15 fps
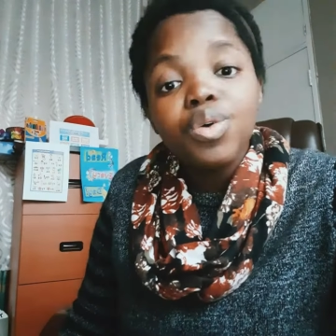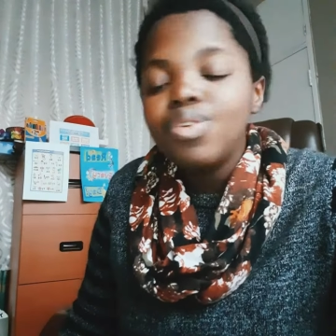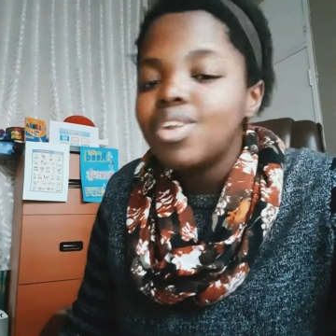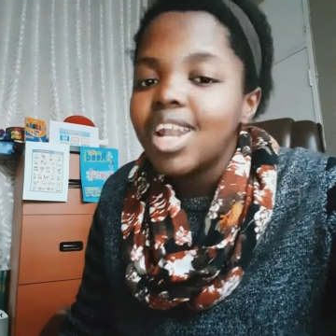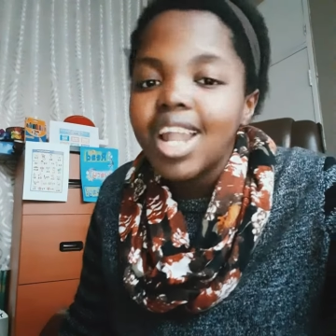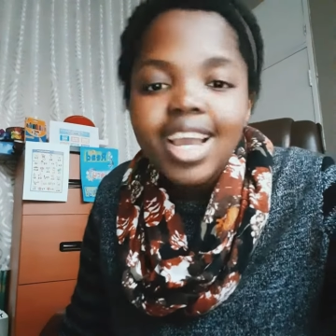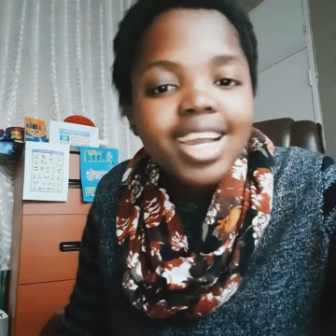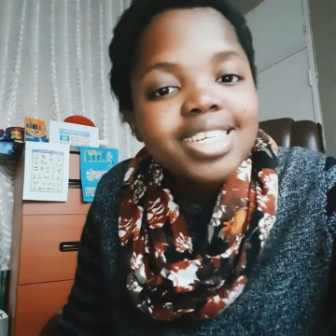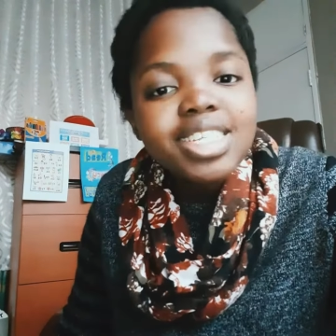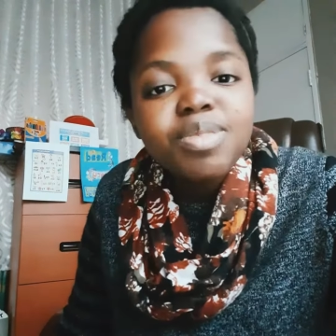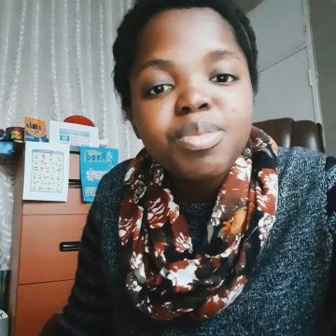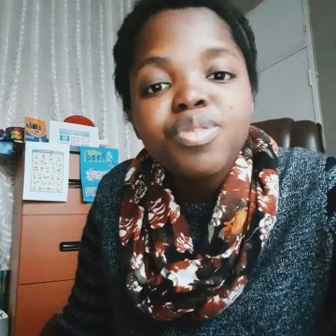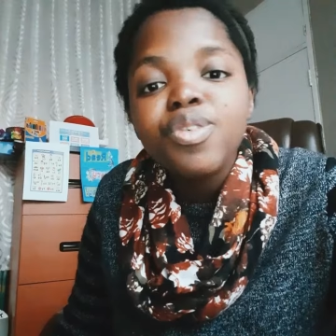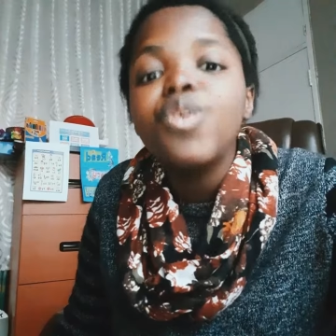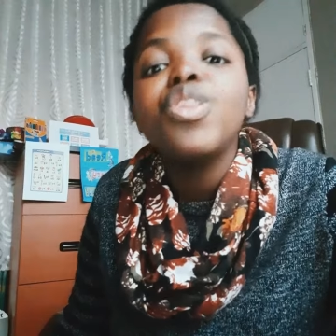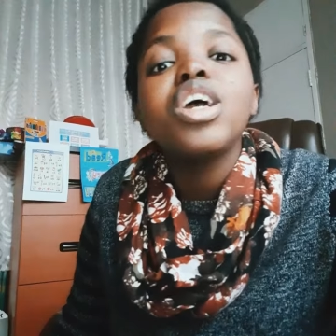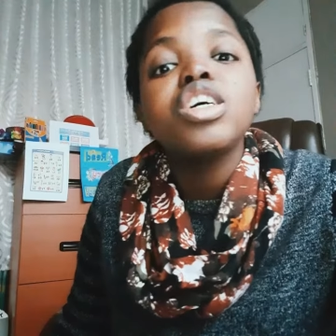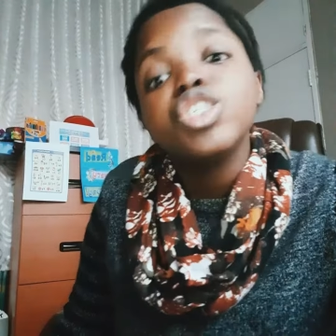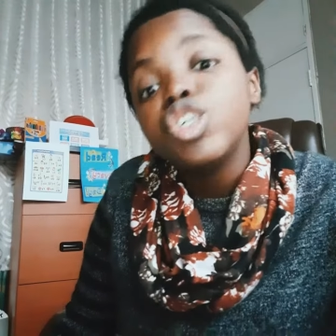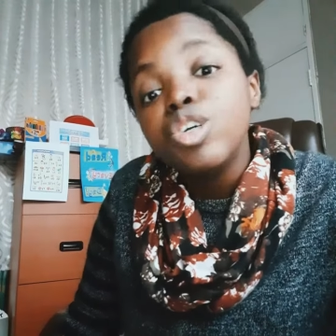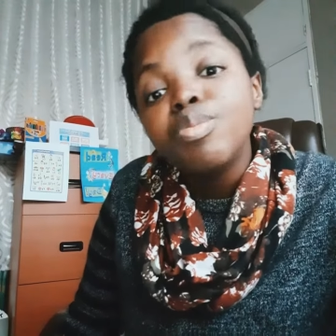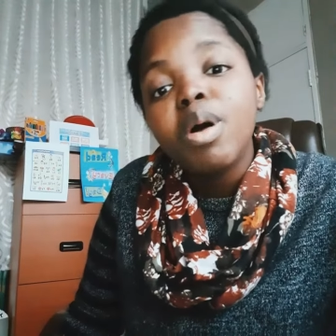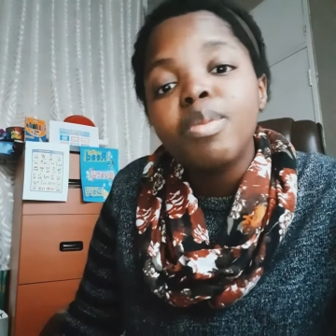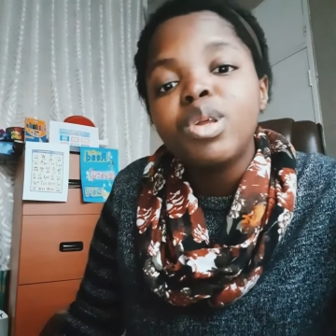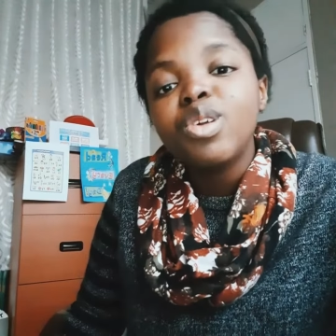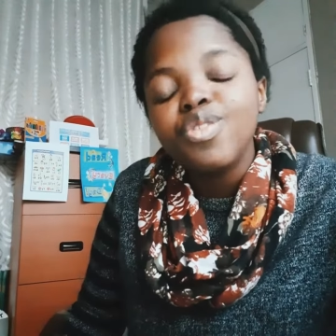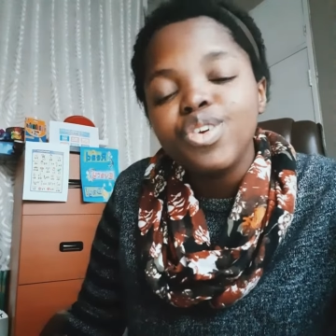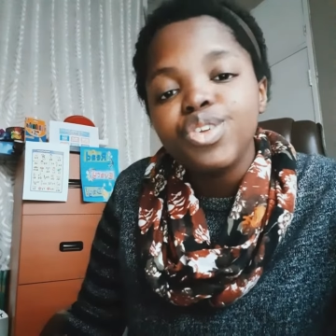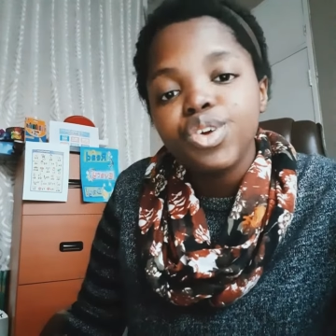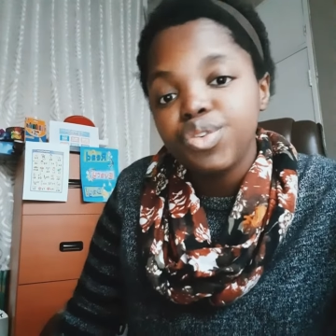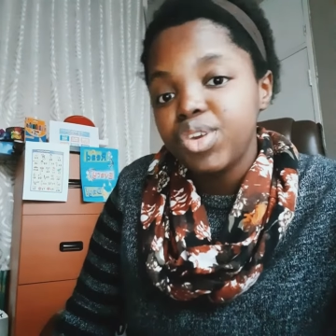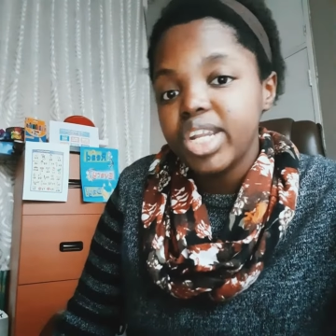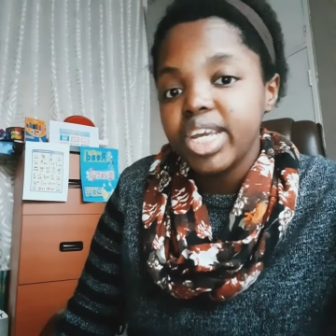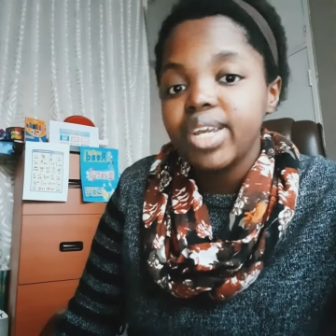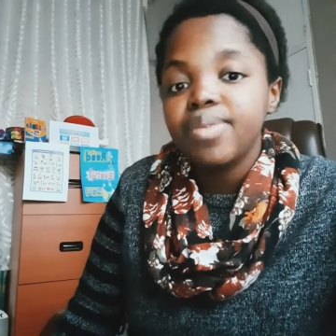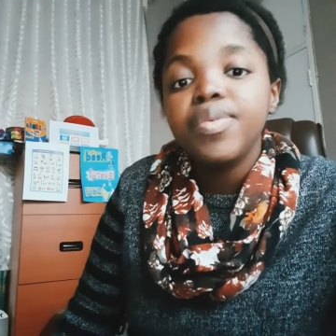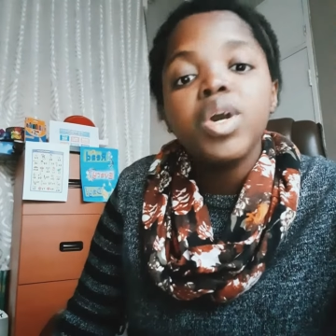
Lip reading: Like I said before, there are two popular views on reading.